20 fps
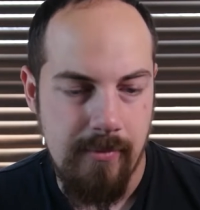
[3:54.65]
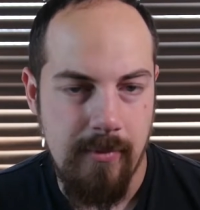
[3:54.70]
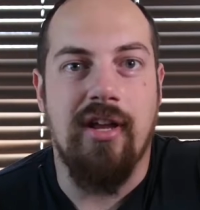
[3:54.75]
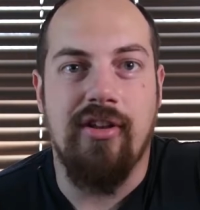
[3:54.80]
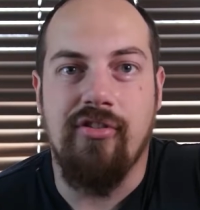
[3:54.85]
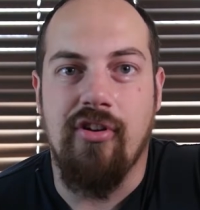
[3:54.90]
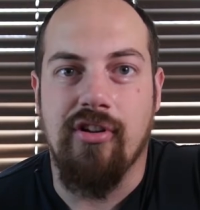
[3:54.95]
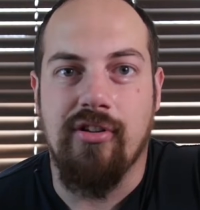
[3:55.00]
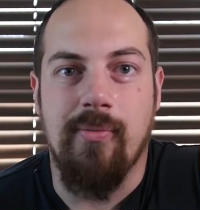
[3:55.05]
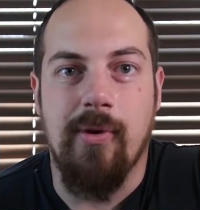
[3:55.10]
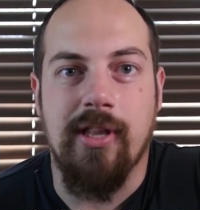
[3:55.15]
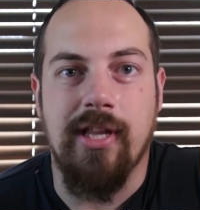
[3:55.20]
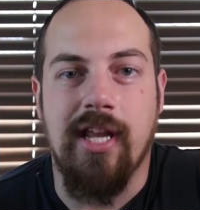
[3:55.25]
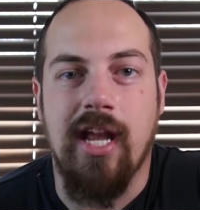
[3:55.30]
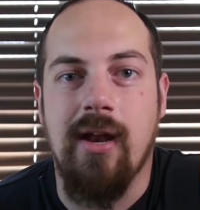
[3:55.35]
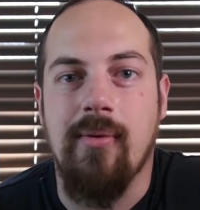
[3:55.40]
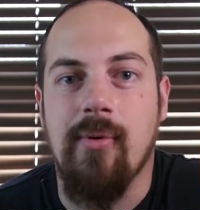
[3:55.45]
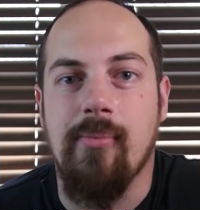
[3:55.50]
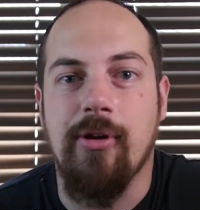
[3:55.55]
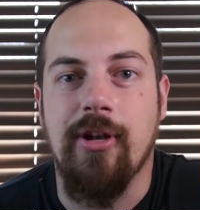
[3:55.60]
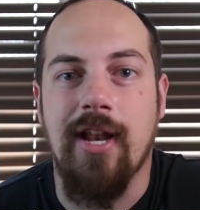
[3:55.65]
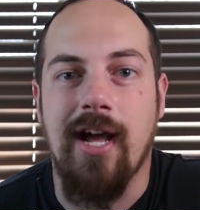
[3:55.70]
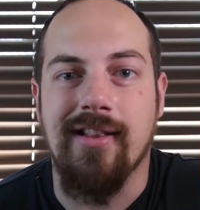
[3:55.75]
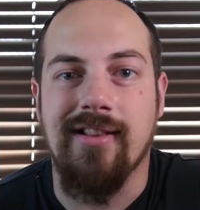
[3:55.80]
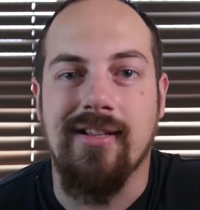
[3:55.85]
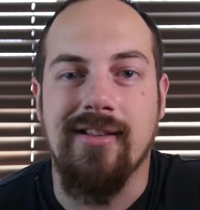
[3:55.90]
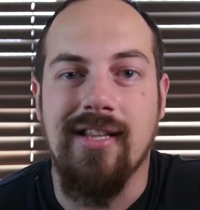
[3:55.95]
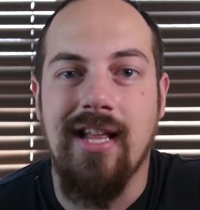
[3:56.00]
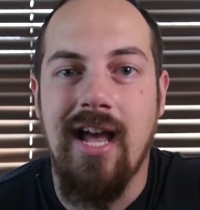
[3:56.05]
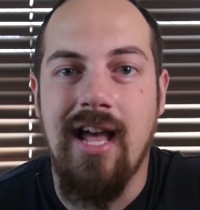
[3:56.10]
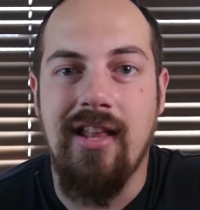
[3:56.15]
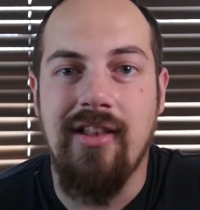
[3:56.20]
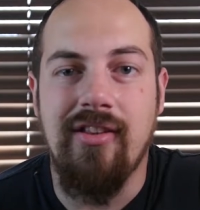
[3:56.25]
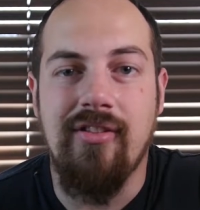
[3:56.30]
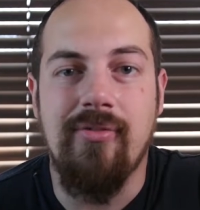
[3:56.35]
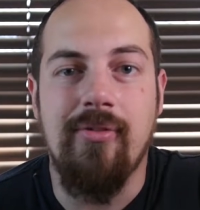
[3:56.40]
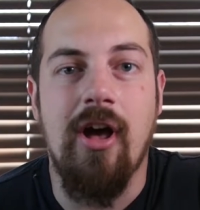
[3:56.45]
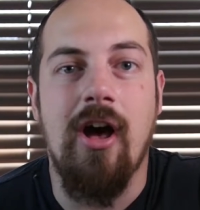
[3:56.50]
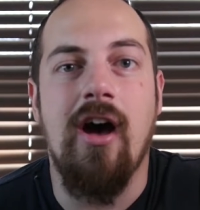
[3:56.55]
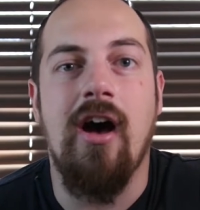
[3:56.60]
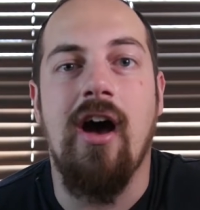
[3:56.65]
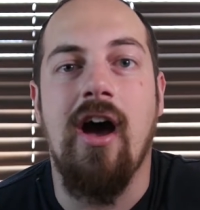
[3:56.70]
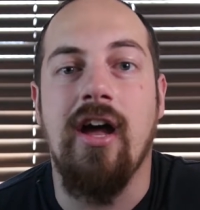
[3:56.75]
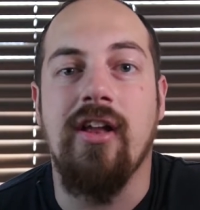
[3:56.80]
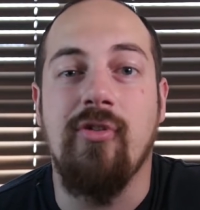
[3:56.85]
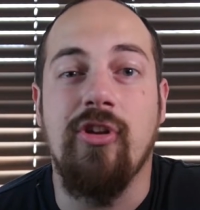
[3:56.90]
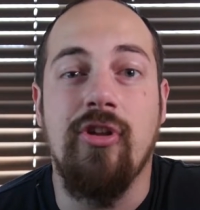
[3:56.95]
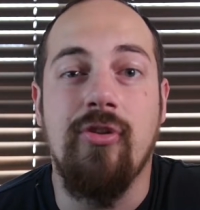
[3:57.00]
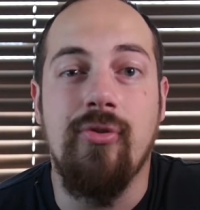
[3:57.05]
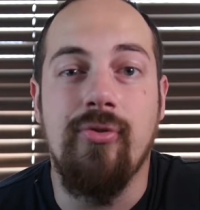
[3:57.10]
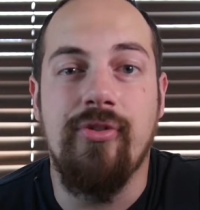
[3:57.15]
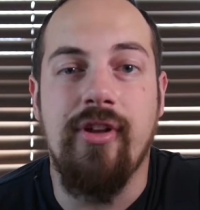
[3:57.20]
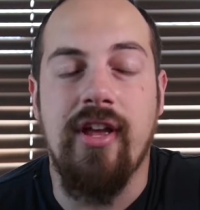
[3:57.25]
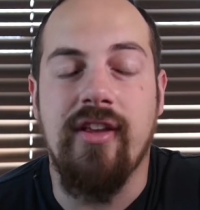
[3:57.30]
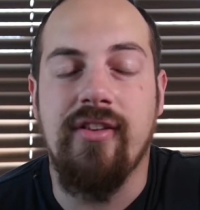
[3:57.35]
I talked about the camera, but not the lens. I use a